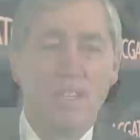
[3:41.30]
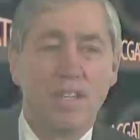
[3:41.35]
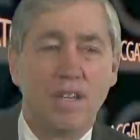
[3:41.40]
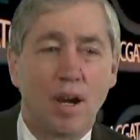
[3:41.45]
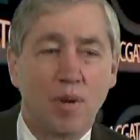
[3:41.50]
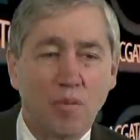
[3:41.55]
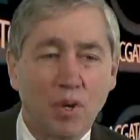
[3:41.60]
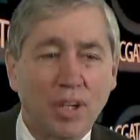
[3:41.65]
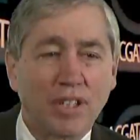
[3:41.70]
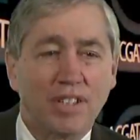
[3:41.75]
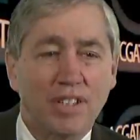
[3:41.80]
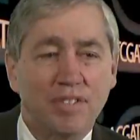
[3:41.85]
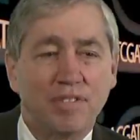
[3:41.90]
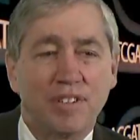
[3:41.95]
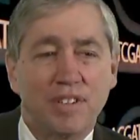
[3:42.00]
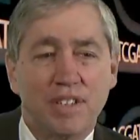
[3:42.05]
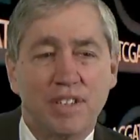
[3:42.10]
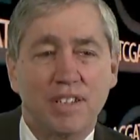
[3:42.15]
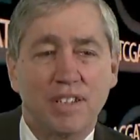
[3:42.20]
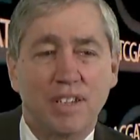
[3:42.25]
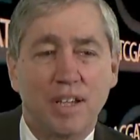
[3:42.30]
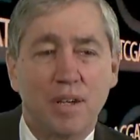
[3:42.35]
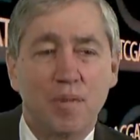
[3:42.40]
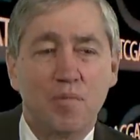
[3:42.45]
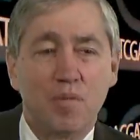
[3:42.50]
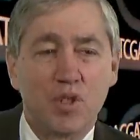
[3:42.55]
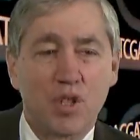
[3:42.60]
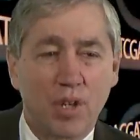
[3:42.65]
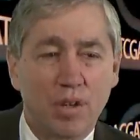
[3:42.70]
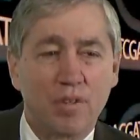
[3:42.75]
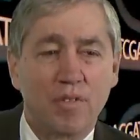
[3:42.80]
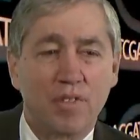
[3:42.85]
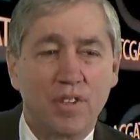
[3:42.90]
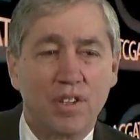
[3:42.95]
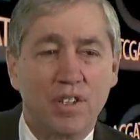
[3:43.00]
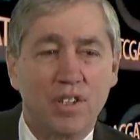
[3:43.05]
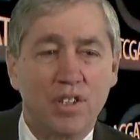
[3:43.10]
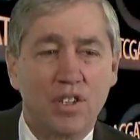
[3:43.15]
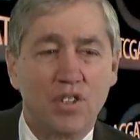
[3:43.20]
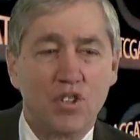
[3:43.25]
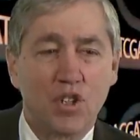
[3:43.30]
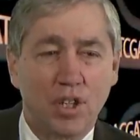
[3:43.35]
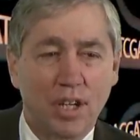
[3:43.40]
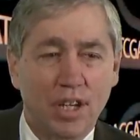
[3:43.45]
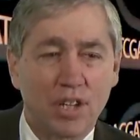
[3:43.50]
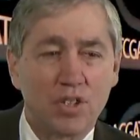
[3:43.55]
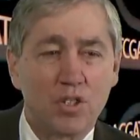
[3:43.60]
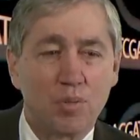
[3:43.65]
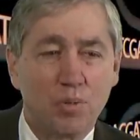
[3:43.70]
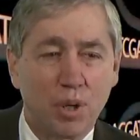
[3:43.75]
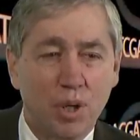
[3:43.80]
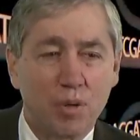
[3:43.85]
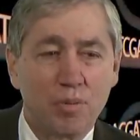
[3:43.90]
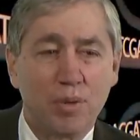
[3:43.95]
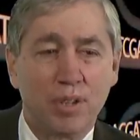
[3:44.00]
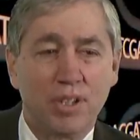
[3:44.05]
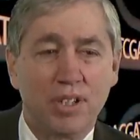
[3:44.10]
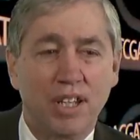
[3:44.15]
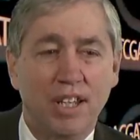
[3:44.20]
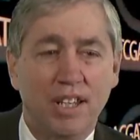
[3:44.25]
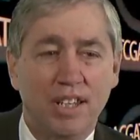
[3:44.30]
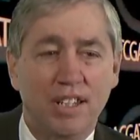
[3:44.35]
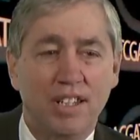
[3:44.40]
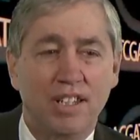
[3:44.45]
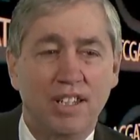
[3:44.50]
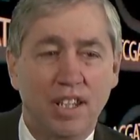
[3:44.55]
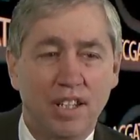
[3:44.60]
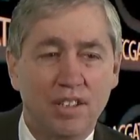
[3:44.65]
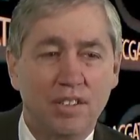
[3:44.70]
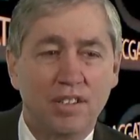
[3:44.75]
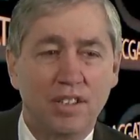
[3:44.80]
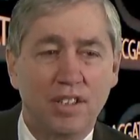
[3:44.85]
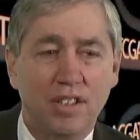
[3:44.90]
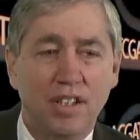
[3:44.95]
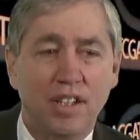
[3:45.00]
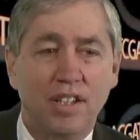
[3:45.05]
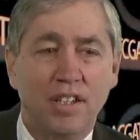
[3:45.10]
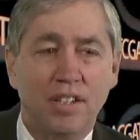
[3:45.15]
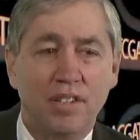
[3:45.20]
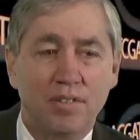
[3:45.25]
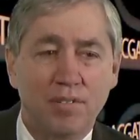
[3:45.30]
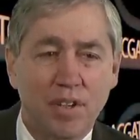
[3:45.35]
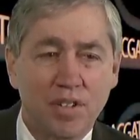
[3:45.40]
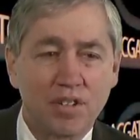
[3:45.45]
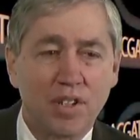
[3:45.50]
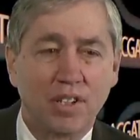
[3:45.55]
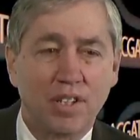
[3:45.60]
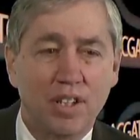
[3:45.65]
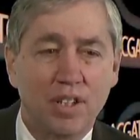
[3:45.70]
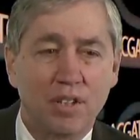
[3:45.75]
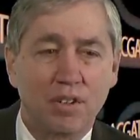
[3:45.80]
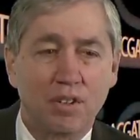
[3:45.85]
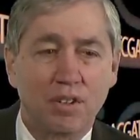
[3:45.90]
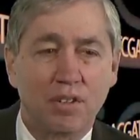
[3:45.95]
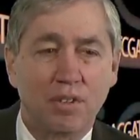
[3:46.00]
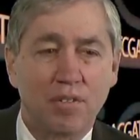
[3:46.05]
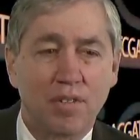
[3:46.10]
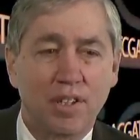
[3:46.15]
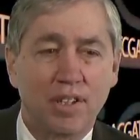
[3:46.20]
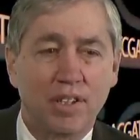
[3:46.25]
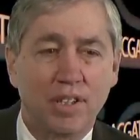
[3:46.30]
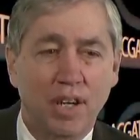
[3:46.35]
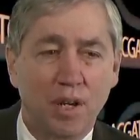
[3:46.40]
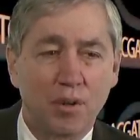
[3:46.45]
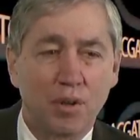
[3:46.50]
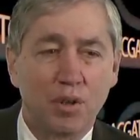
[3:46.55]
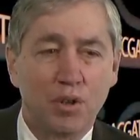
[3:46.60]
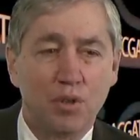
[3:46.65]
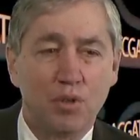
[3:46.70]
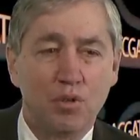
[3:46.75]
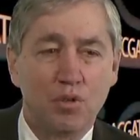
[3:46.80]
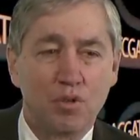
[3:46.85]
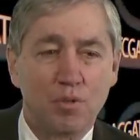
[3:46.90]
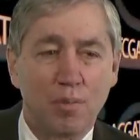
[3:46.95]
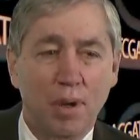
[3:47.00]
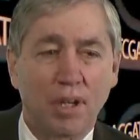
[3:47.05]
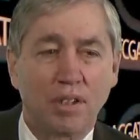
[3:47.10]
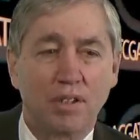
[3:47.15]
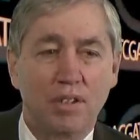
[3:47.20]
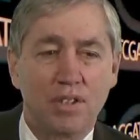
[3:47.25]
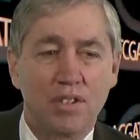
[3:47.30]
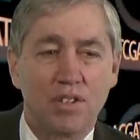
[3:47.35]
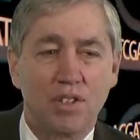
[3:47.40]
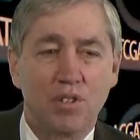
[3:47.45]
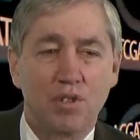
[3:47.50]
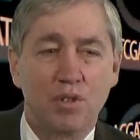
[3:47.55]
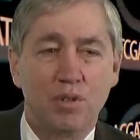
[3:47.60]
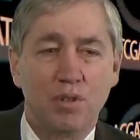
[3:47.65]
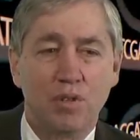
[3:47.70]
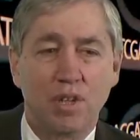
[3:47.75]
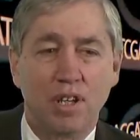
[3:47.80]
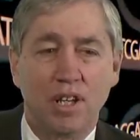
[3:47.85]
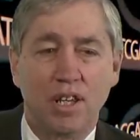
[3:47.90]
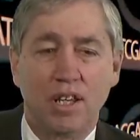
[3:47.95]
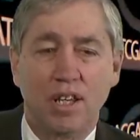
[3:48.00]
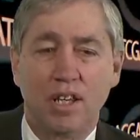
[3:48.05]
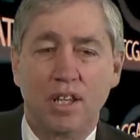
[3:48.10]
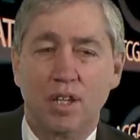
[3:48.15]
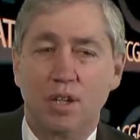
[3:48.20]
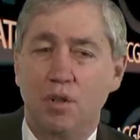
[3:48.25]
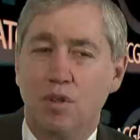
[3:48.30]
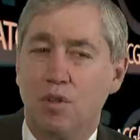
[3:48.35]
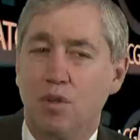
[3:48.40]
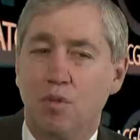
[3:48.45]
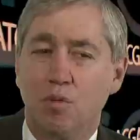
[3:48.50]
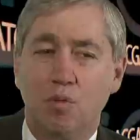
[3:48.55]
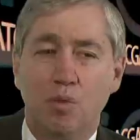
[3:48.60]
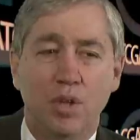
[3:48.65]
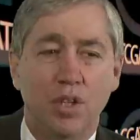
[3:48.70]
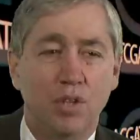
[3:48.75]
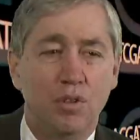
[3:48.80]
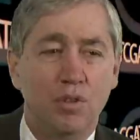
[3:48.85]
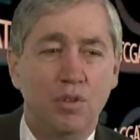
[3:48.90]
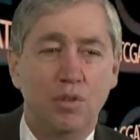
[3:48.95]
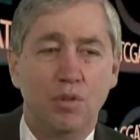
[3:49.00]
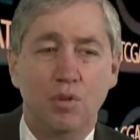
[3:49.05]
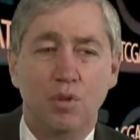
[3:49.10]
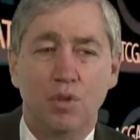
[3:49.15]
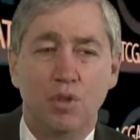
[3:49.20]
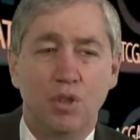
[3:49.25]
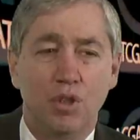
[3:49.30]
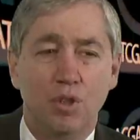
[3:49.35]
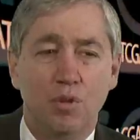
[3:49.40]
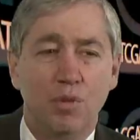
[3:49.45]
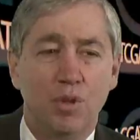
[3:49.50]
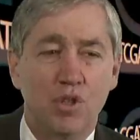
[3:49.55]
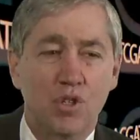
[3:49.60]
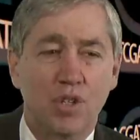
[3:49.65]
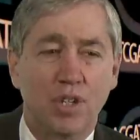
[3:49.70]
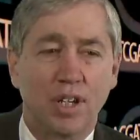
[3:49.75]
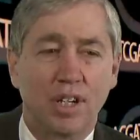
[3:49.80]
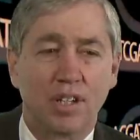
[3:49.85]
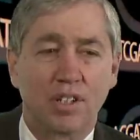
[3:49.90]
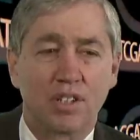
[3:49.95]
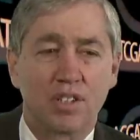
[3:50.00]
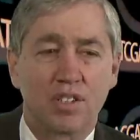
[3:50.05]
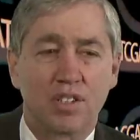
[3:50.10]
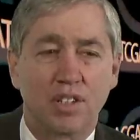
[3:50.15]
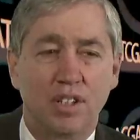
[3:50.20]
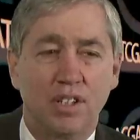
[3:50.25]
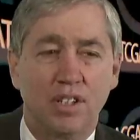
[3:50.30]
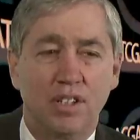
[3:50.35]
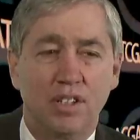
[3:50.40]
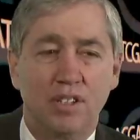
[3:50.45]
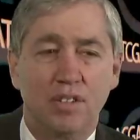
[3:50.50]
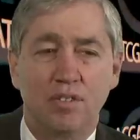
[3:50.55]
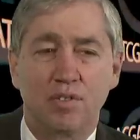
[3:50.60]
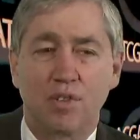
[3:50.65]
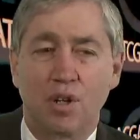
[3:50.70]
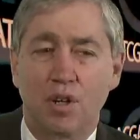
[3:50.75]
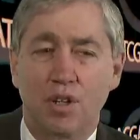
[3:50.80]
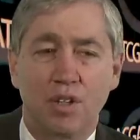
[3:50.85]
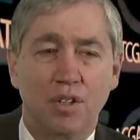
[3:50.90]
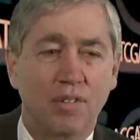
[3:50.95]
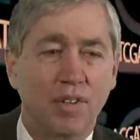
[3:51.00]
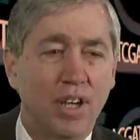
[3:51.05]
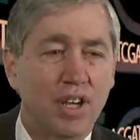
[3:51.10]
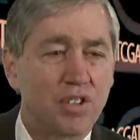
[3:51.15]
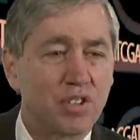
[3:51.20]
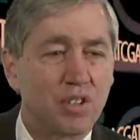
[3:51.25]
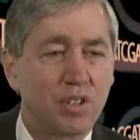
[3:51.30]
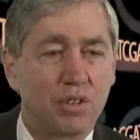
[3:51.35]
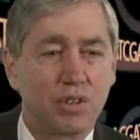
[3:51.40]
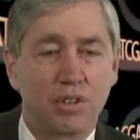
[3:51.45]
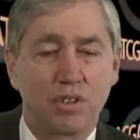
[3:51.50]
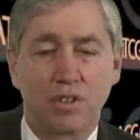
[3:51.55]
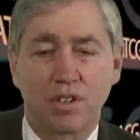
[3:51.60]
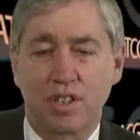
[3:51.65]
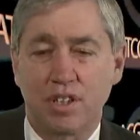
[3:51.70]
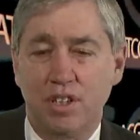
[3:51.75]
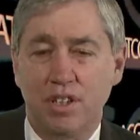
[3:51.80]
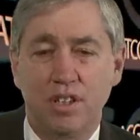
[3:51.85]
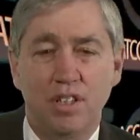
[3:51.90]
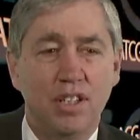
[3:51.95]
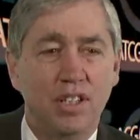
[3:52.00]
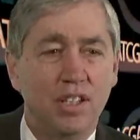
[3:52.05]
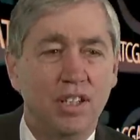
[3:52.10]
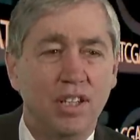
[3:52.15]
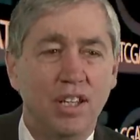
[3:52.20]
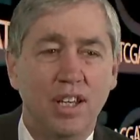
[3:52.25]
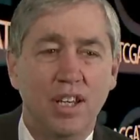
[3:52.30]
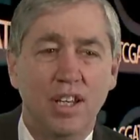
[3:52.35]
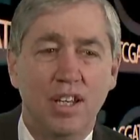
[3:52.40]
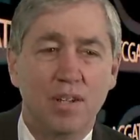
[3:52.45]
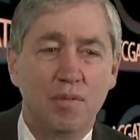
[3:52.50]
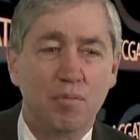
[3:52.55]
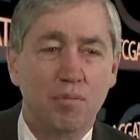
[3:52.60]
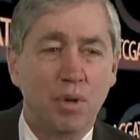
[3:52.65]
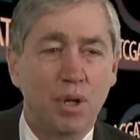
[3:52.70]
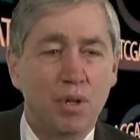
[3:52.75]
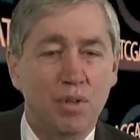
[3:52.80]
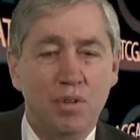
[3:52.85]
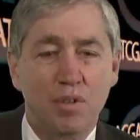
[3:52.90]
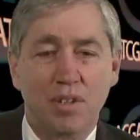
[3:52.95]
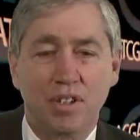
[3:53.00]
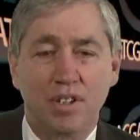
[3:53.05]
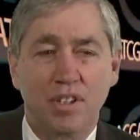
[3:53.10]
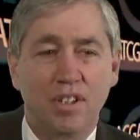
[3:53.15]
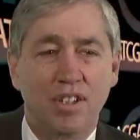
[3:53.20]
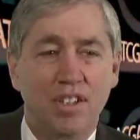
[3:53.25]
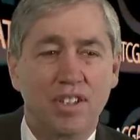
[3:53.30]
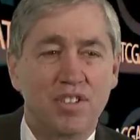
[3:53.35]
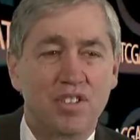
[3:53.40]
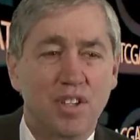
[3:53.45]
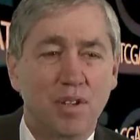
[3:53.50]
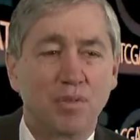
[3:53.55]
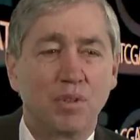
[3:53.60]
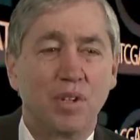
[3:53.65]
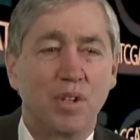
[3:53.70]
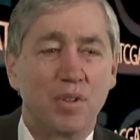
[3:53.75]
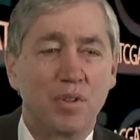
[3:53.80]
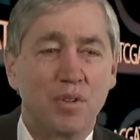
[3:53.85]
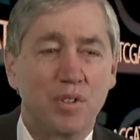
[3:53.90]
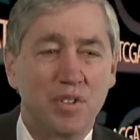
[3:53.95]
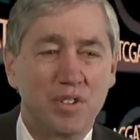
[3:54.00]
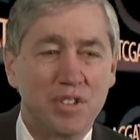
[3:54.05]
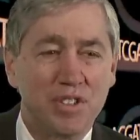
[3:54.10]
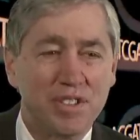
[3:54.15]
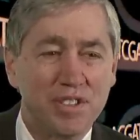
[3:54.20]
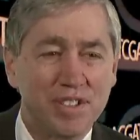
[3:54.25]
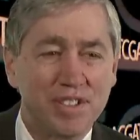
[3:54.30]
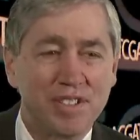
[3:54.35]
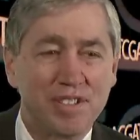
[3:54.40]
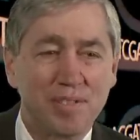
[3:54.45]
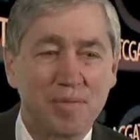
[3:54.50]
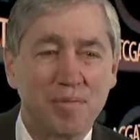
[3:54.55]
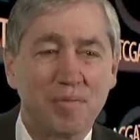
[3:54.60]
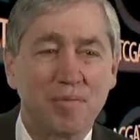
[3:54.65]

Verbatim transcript: I'm Rick Lifton. I'm chair of the genetics department at Yale and an investigator of the Howard Hughes Medical Institute. And we do human genetics of cardiovascular, kidney, bone, and several other diseases.